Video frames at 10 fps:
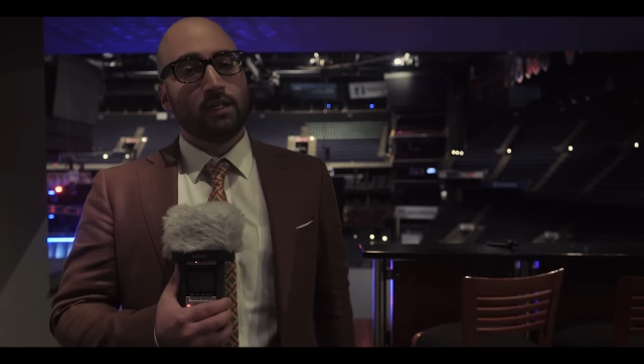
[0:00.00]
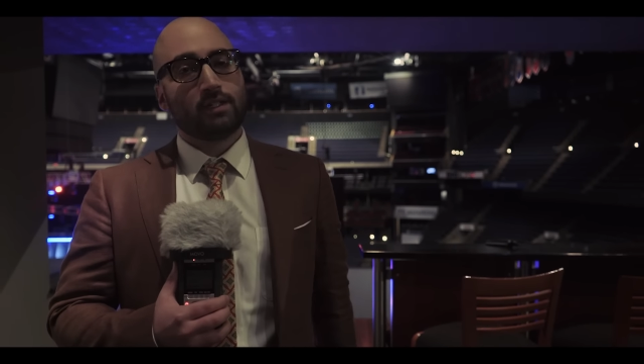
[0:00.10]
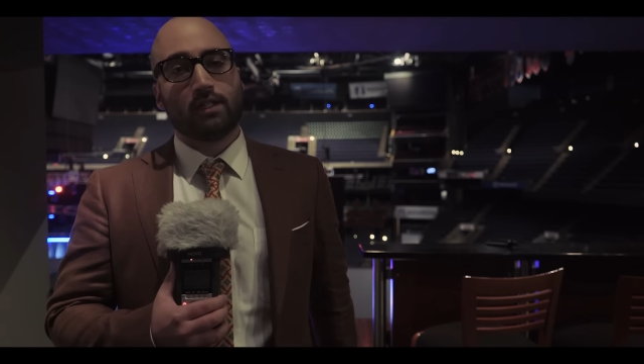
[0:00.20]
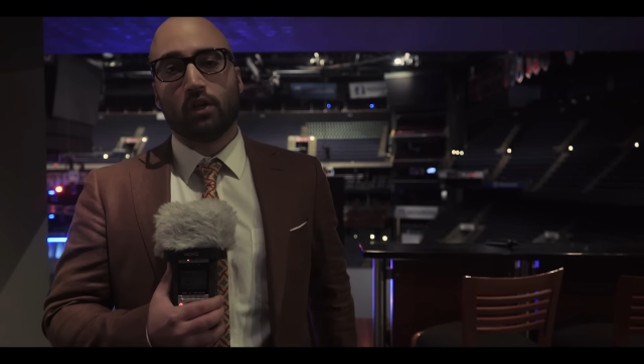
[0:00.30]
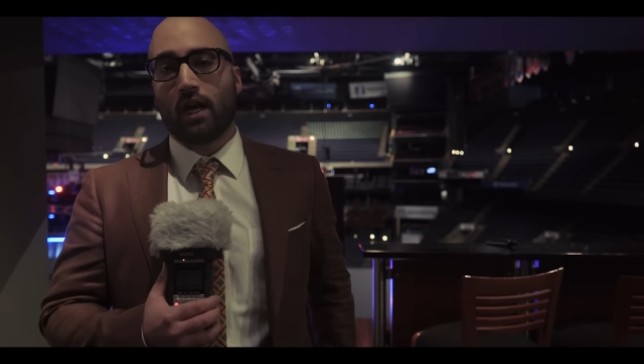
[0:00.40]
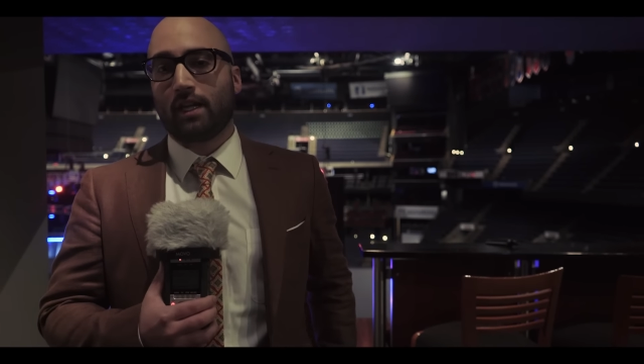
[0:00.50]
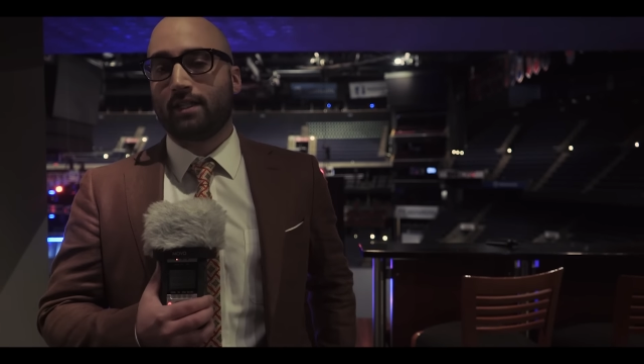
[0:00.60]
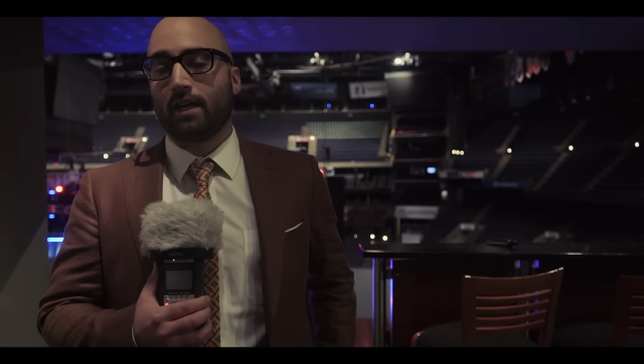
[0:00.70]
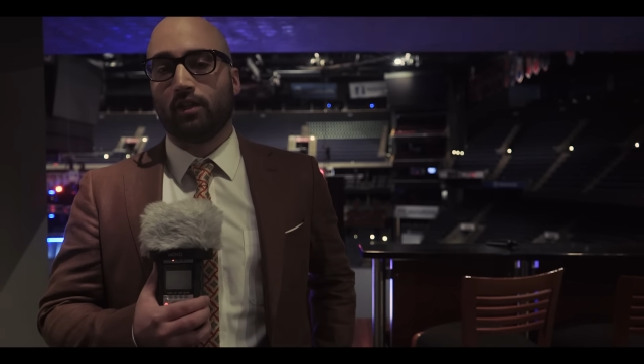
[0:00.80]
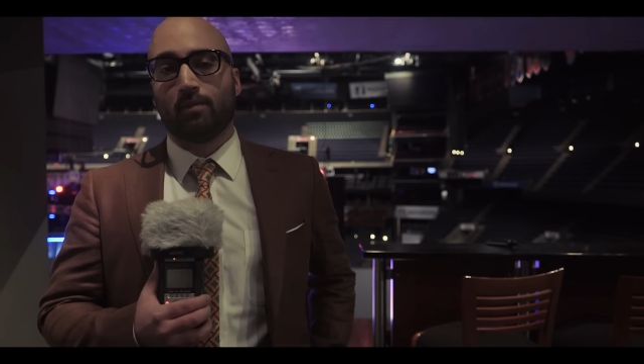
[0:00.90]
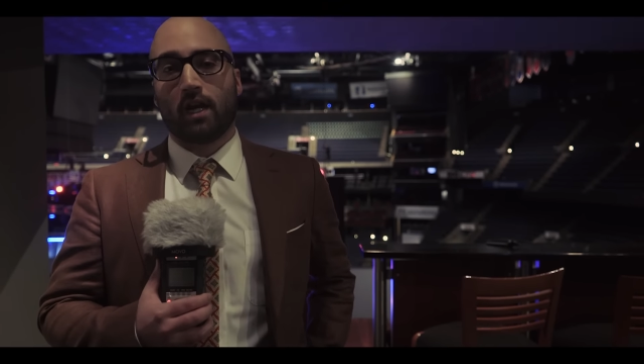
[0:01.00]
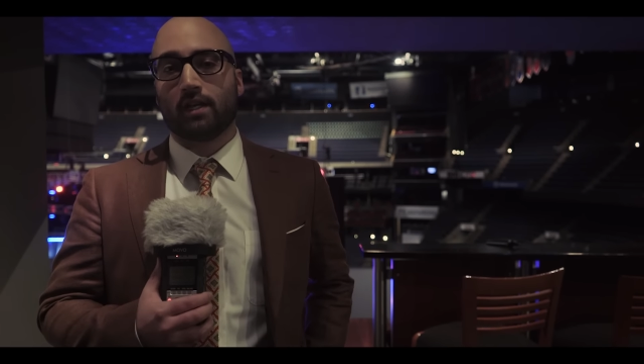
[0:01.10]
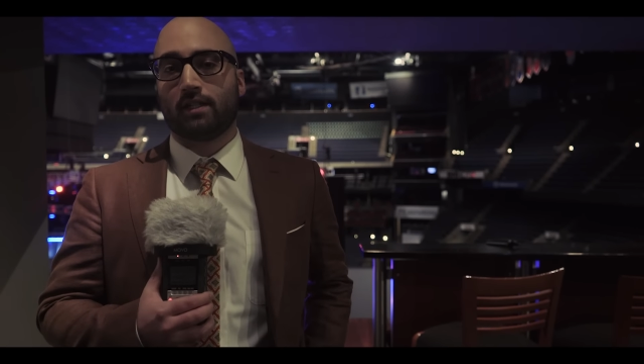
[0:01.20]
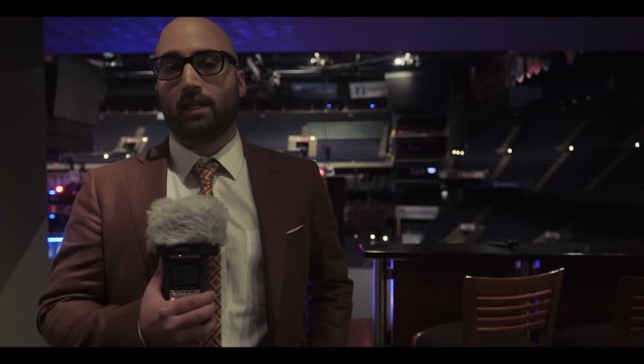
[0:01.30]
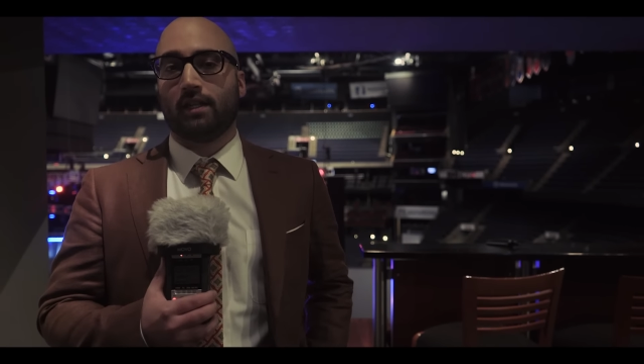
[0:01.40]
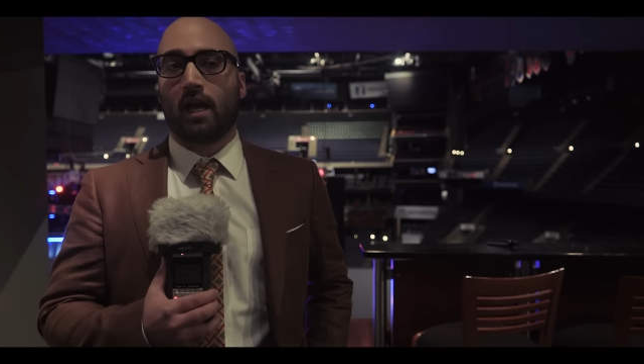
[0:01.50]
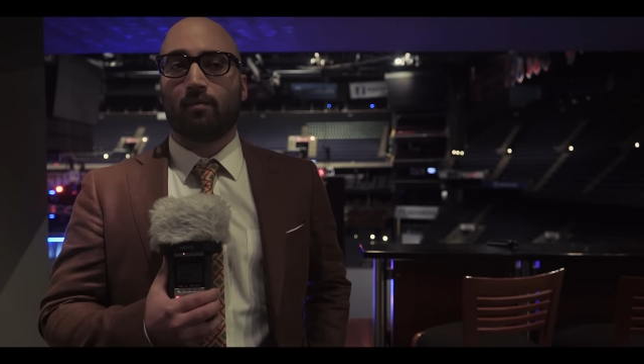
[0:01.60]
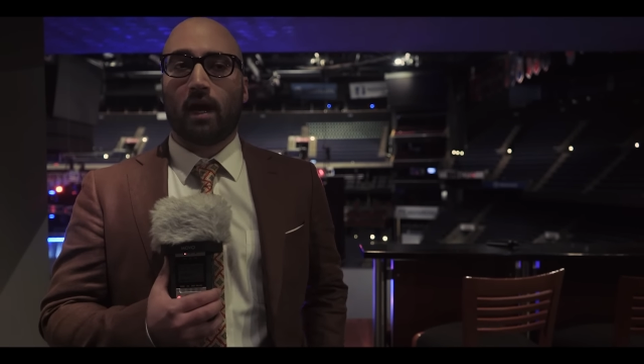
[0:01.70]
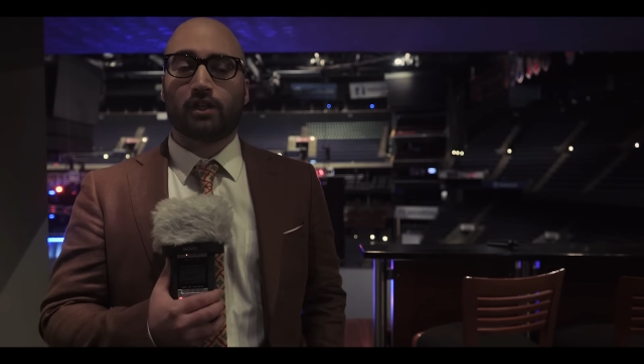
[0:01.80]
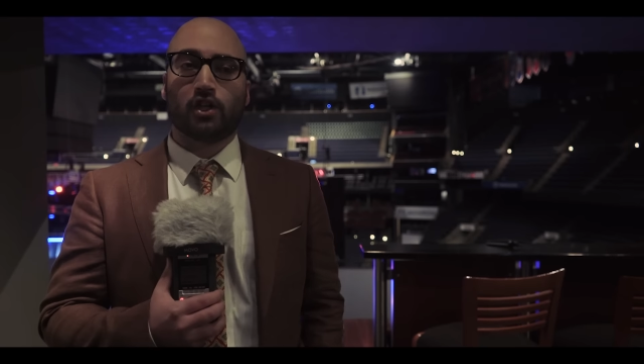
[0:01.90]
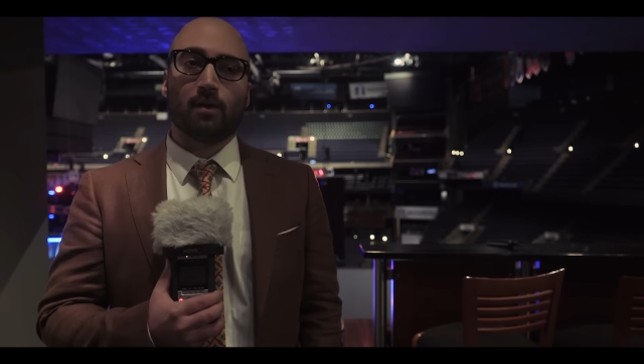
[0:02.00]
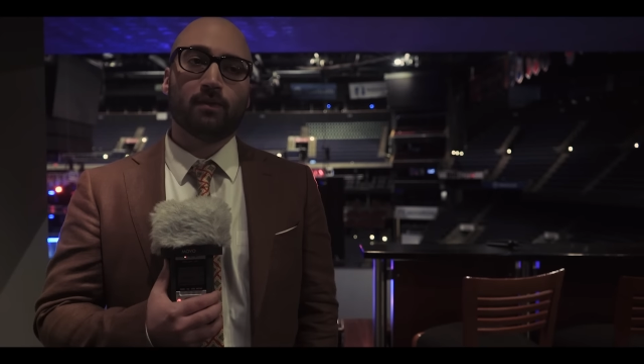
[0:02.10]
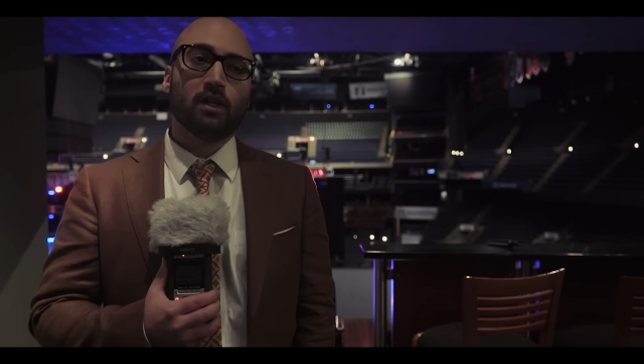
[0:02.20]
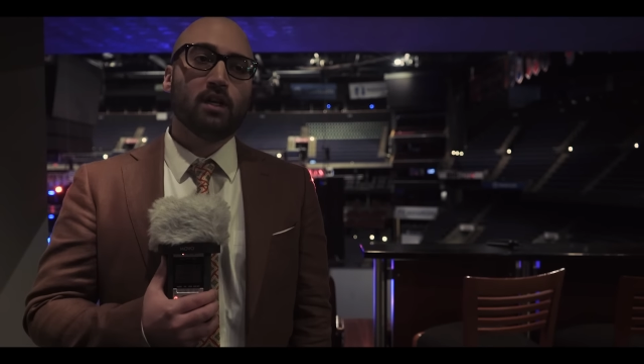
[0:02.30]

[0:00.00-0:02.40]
still got to take Luminosity in that matchup.